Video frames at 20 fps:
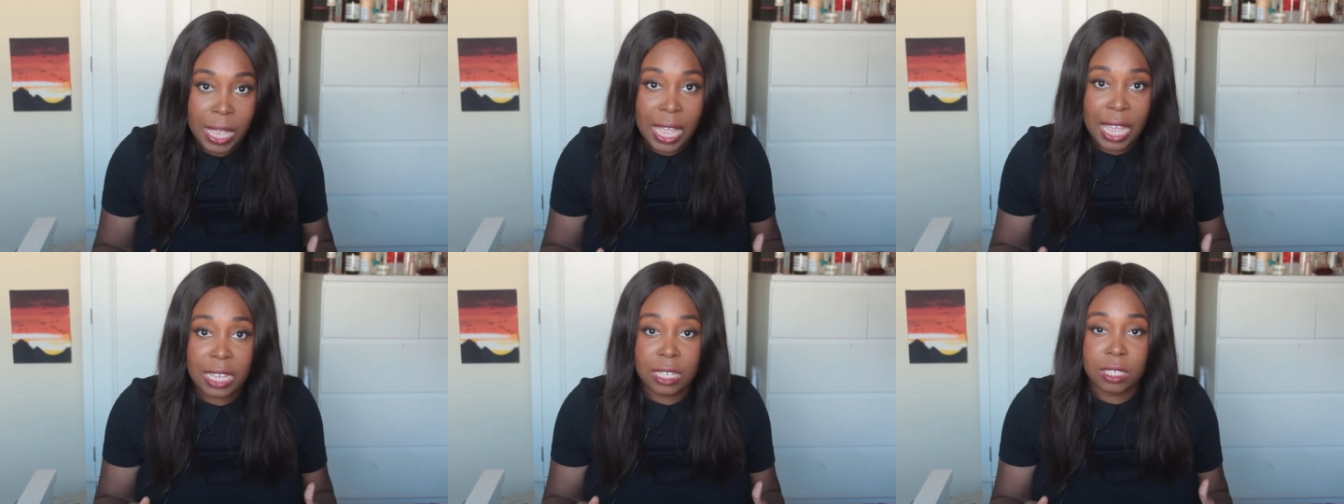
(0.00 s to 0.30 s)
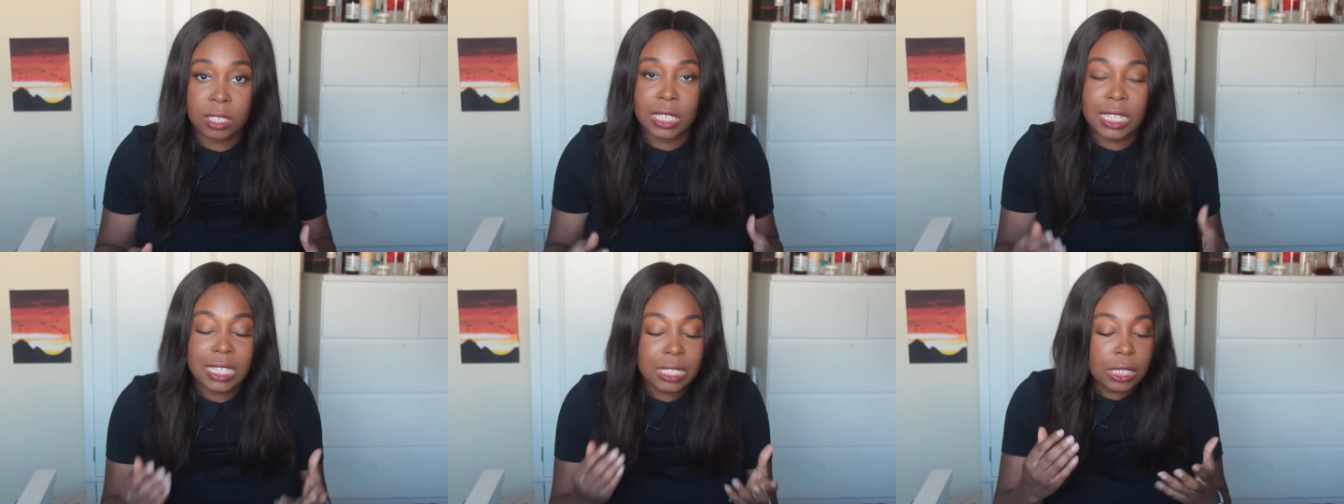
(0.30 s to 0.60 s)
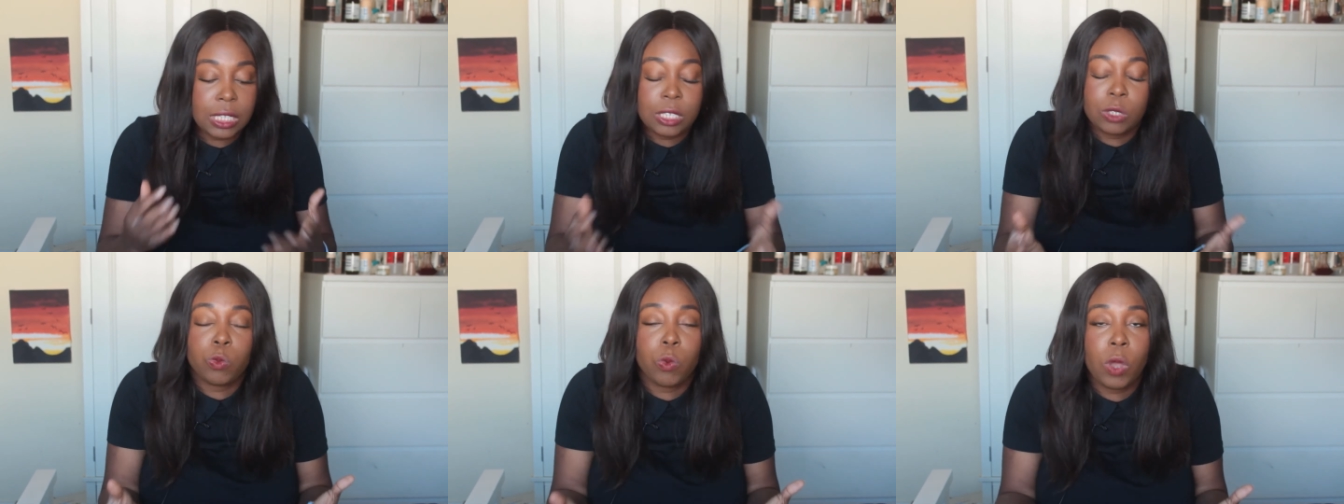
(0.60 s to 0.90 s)
and
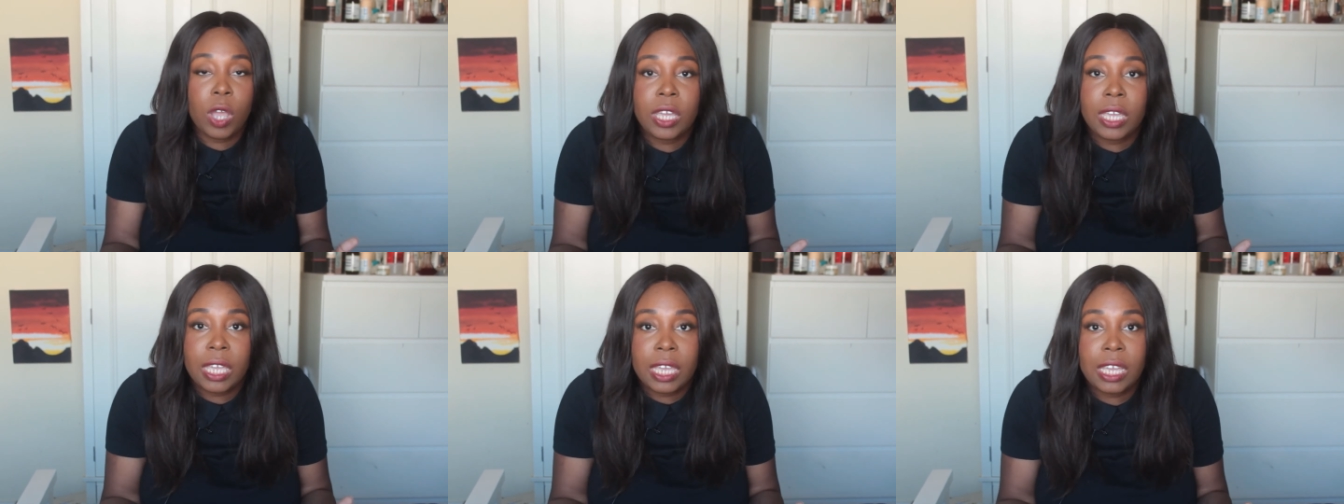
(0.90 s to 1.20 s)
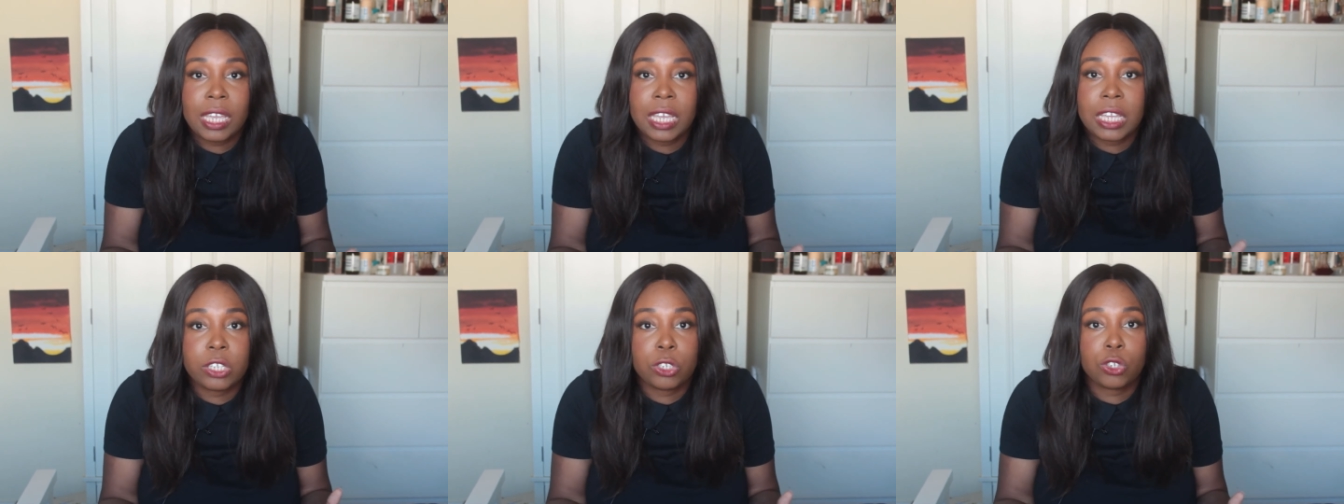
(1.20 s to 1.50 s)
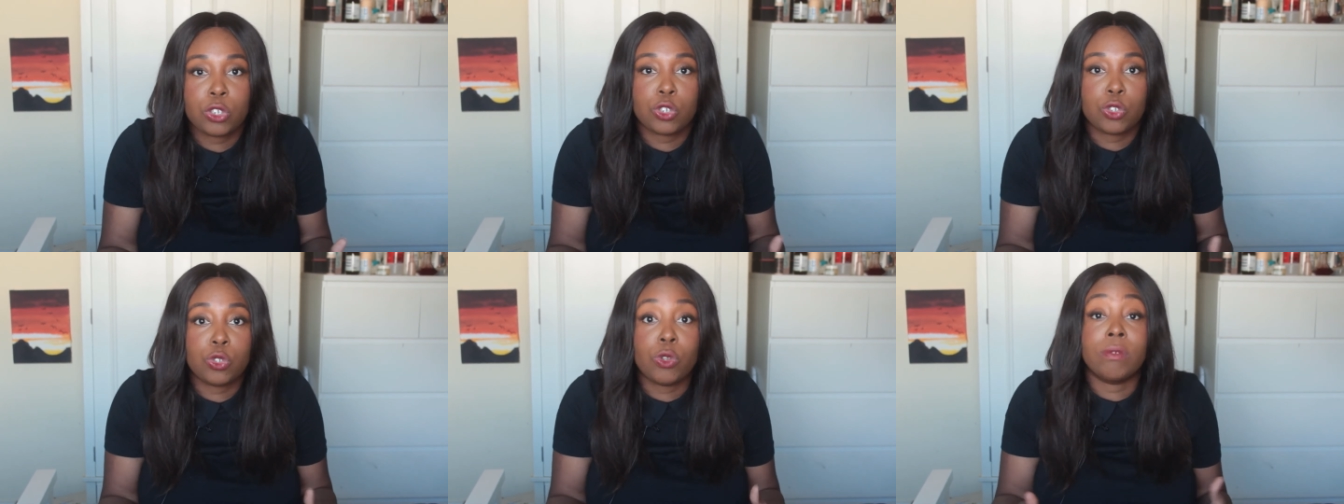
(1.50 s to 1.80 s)
it's working, it's
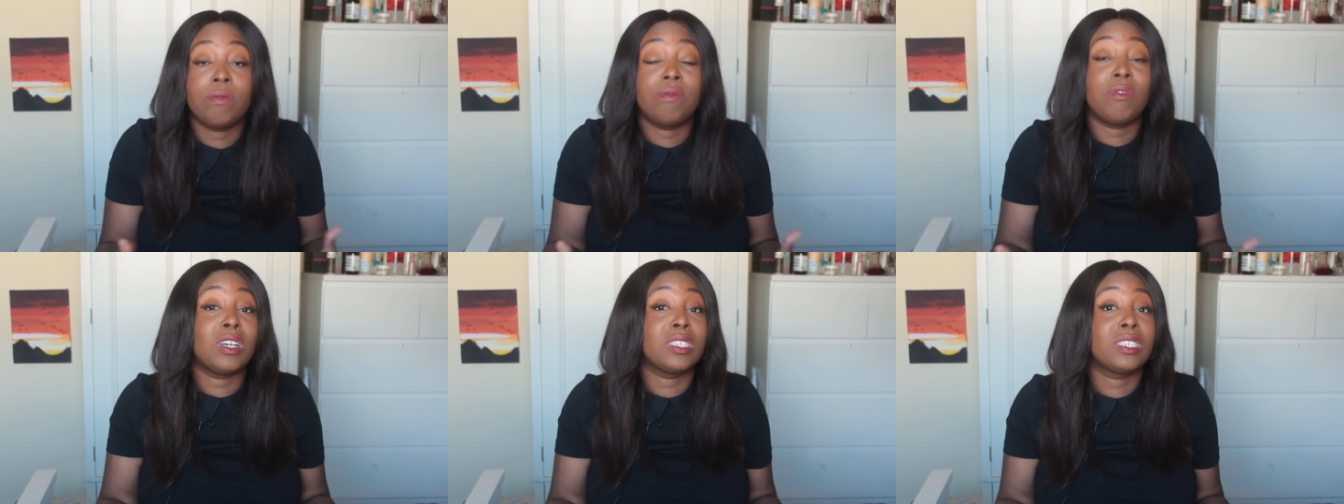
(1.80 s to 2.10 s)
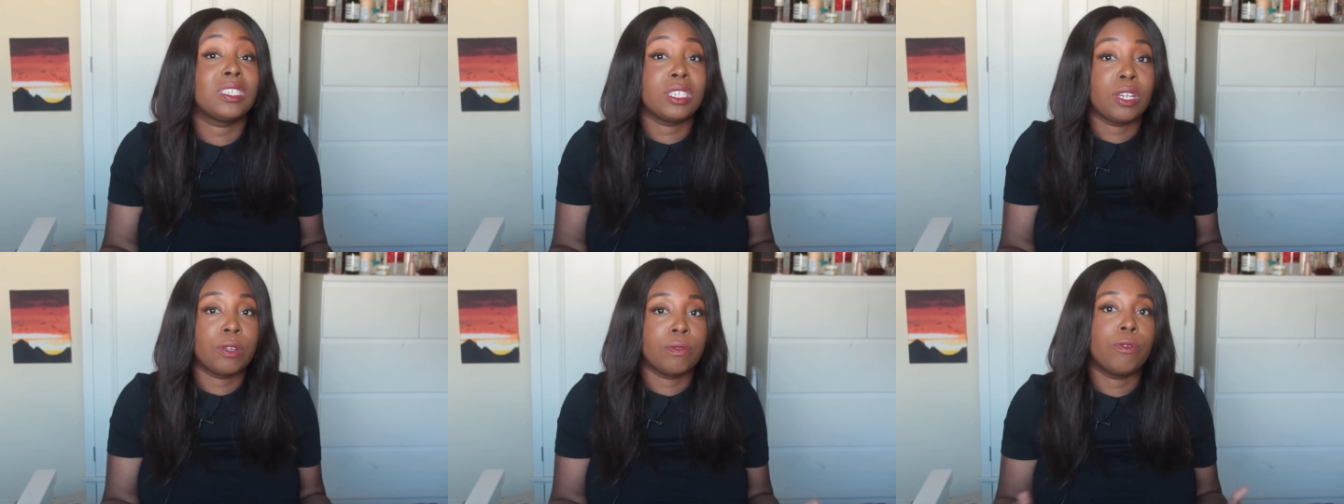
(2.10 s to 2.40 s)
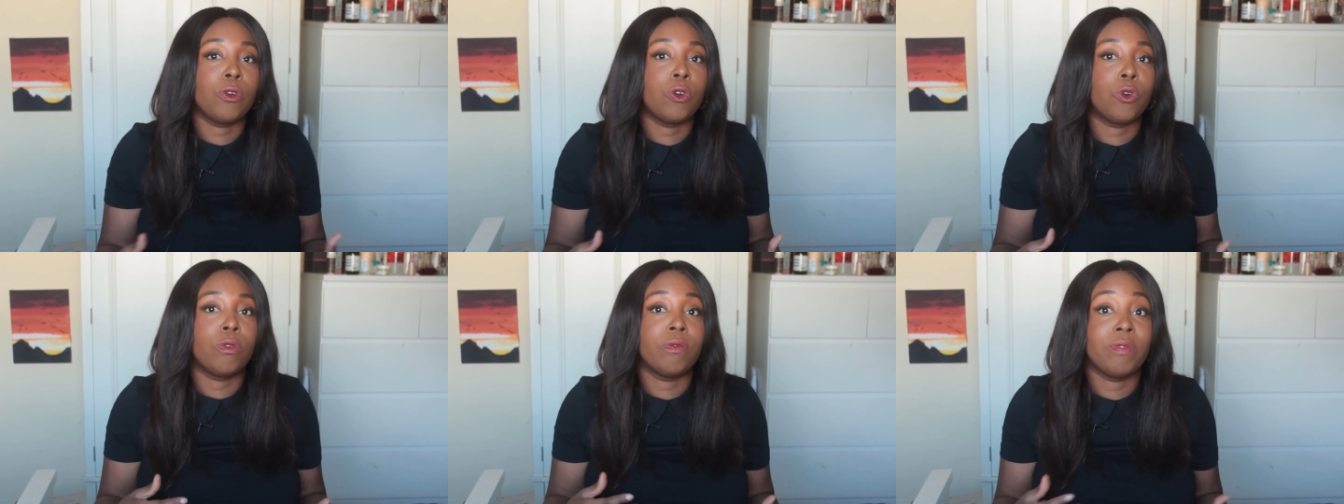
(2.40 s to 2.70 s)
just not fast enough
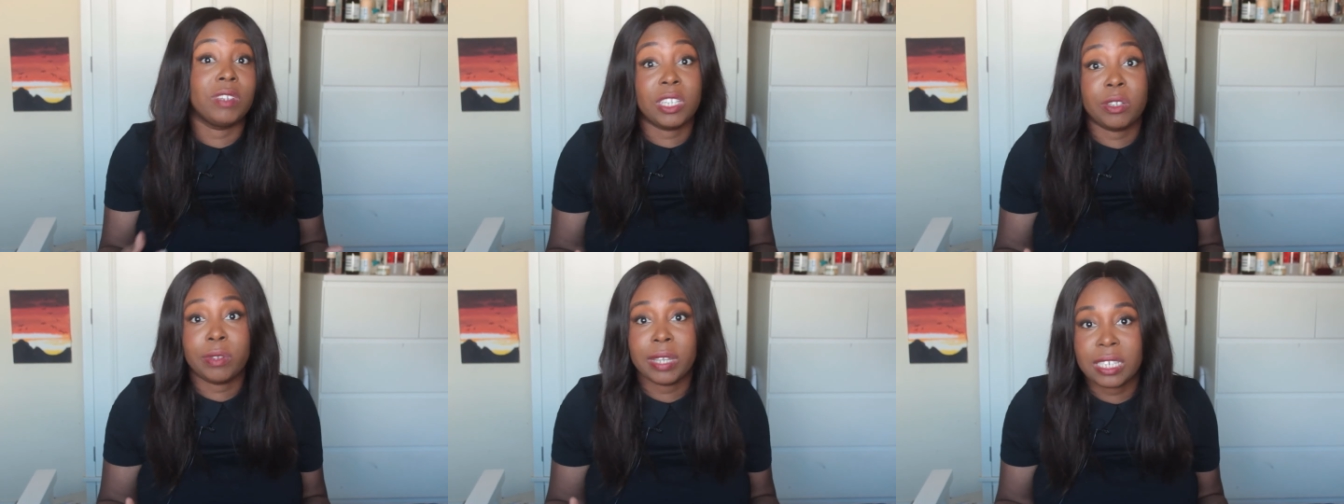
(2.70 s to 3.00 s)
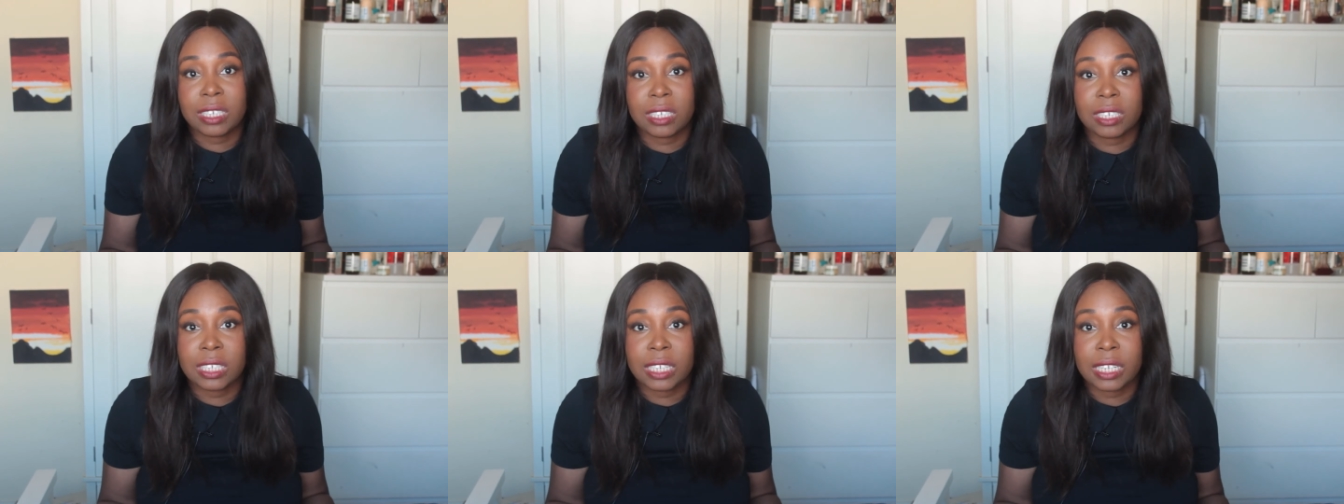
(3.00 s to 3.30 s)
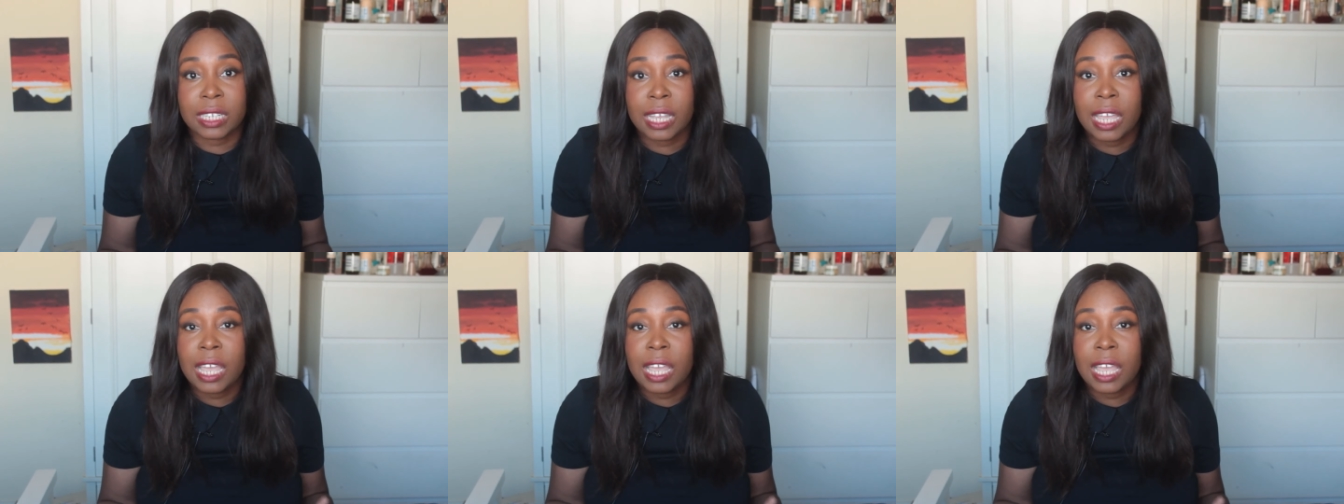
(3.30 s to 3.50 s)
for video editing.